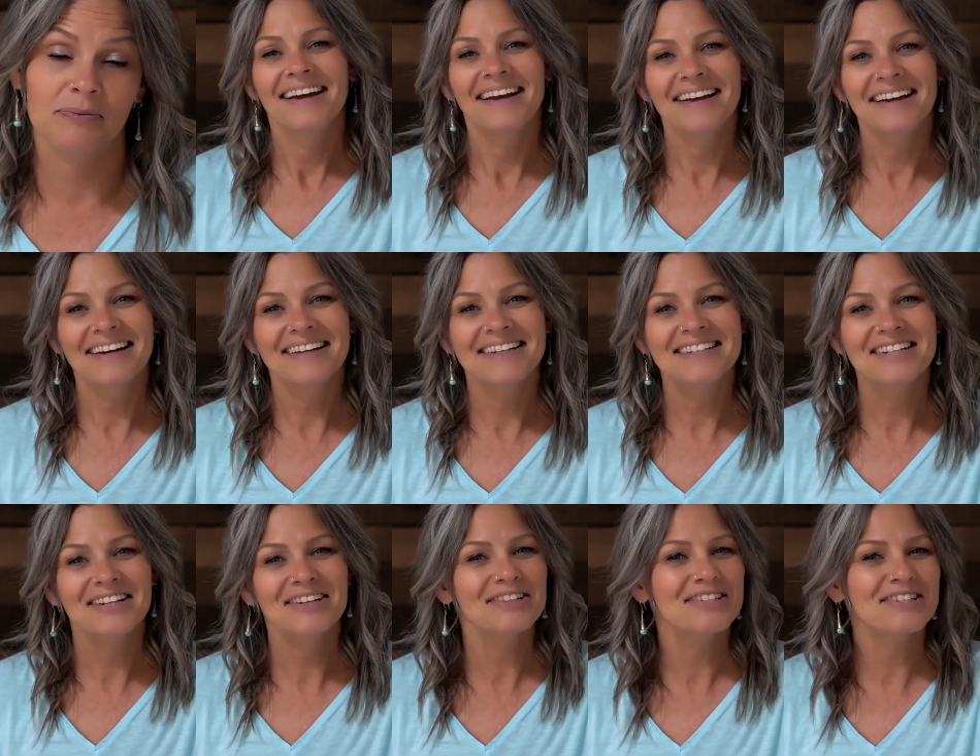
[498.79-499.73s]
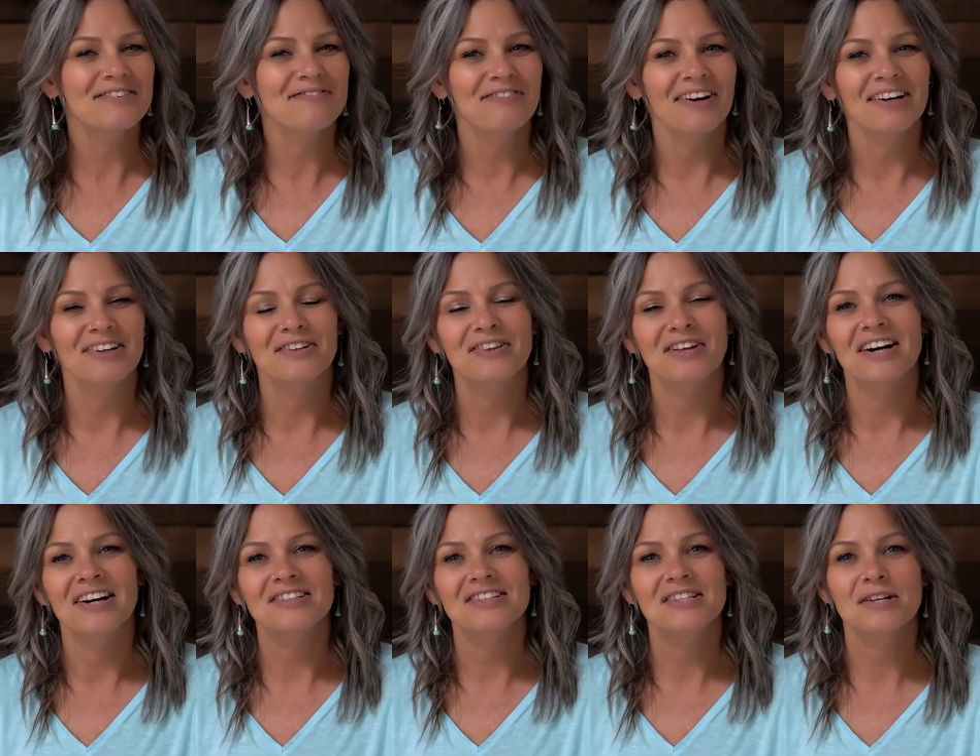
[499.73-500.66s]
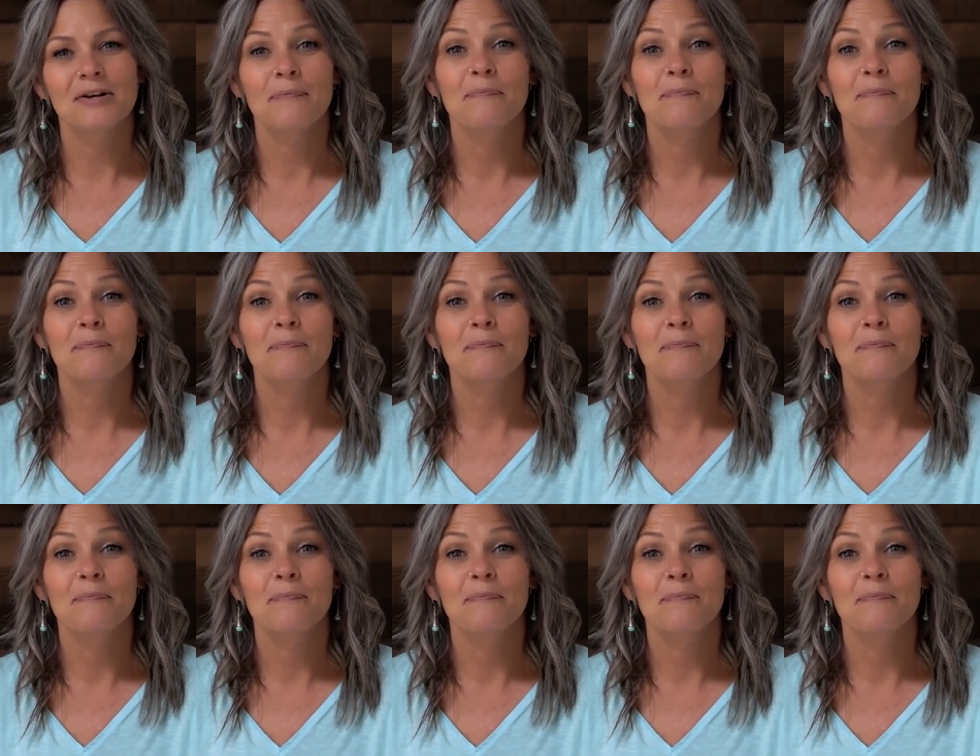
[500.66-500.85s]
And here's some final thoughts.